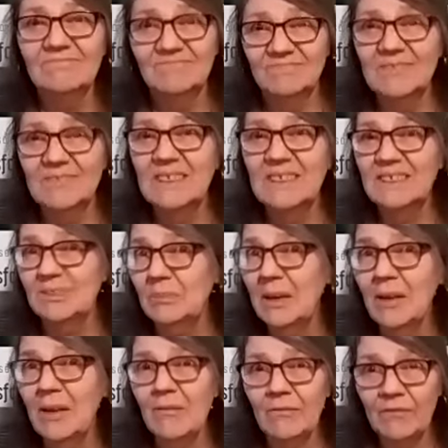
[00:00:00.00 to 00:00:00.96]
It's
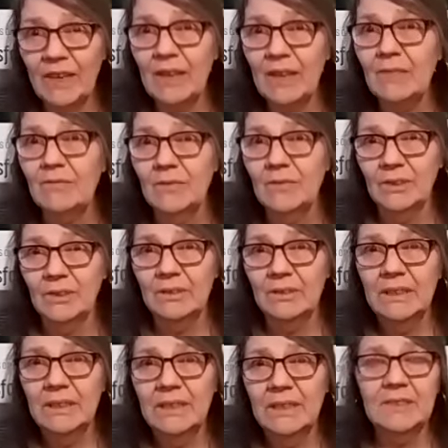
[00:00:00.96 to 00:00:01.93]
about favor.
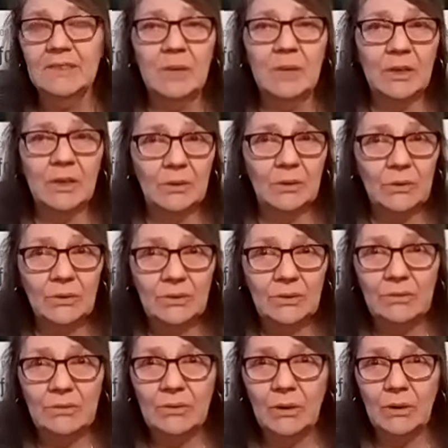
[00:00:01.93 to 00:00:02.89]
It's about who
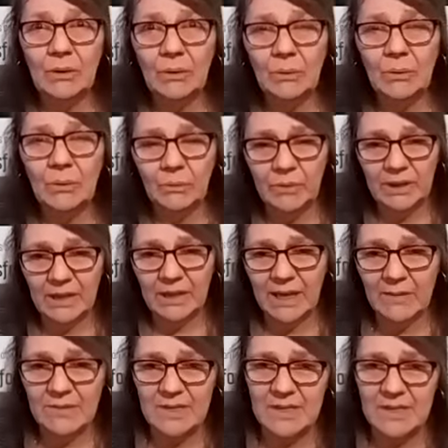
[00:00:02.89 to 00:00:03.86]
you know. When
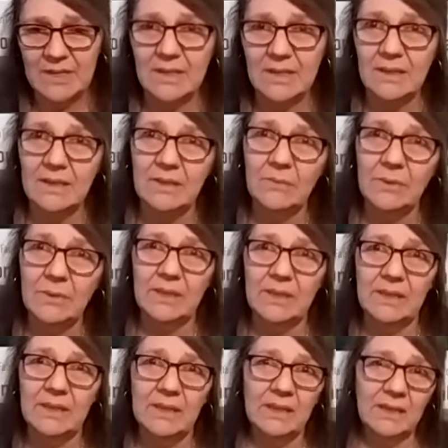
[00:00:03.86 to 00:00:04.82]
I was dealing with
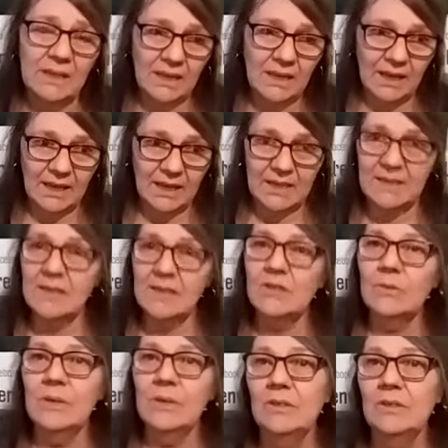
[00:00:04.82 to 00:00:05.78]
a
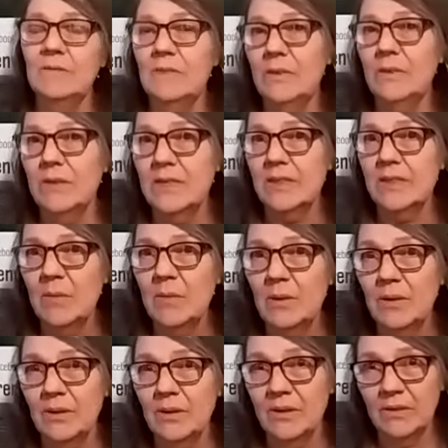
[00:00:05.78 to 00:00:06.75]
situation very
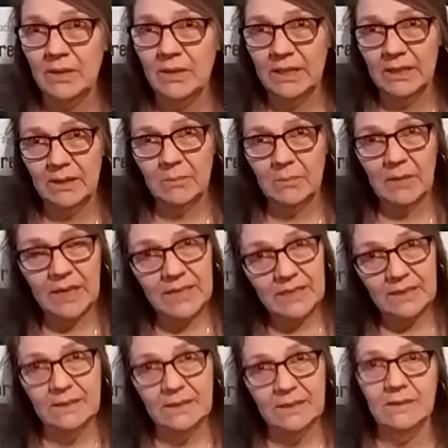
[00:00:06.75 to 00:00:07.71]
similar in the
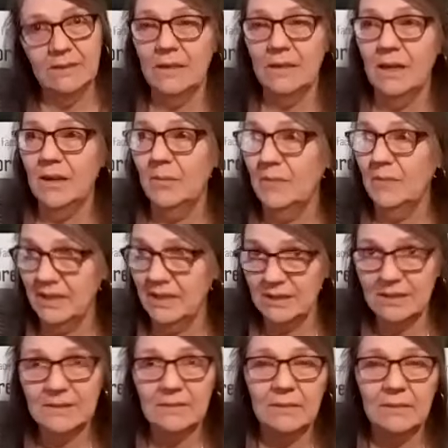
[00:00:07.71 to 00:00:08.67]
mining
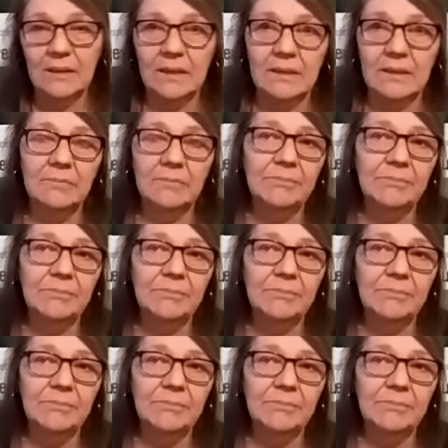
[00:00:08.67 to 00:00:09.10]
in